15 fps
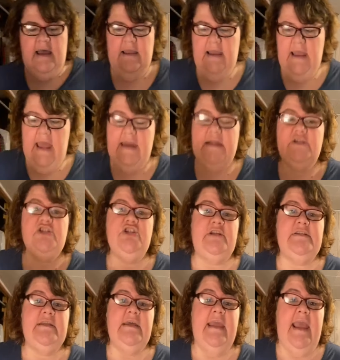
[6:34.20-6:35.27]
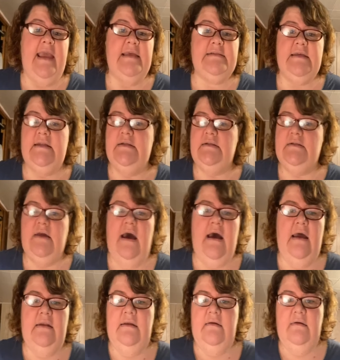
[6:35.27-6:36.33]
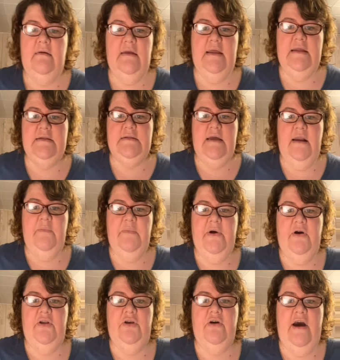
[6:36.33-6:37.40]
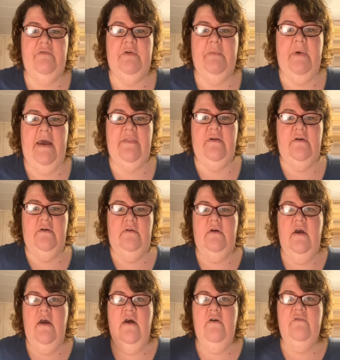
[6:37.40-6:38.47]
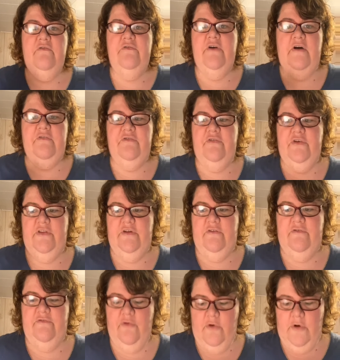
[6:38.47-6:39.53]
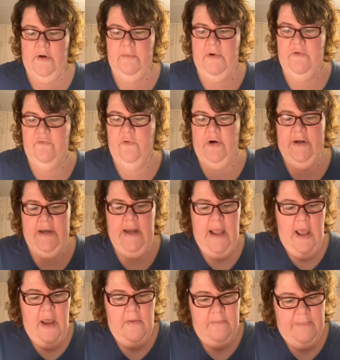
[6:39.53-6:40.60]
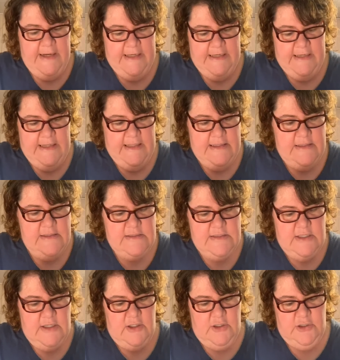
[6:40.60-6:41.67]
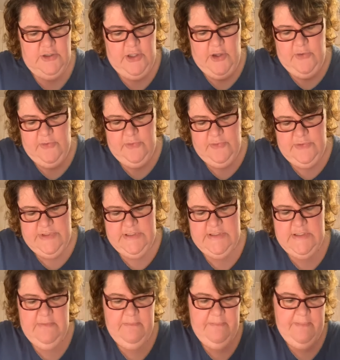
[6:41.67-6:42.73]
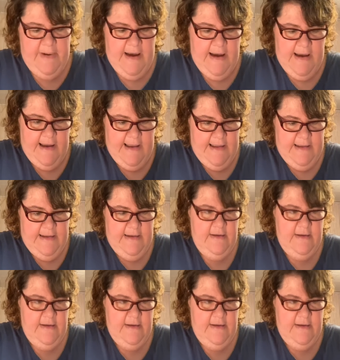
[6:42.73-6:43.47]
and it's just the case. It is not a pillow. You'll have to buy the fluff for the form for it, but it is closed by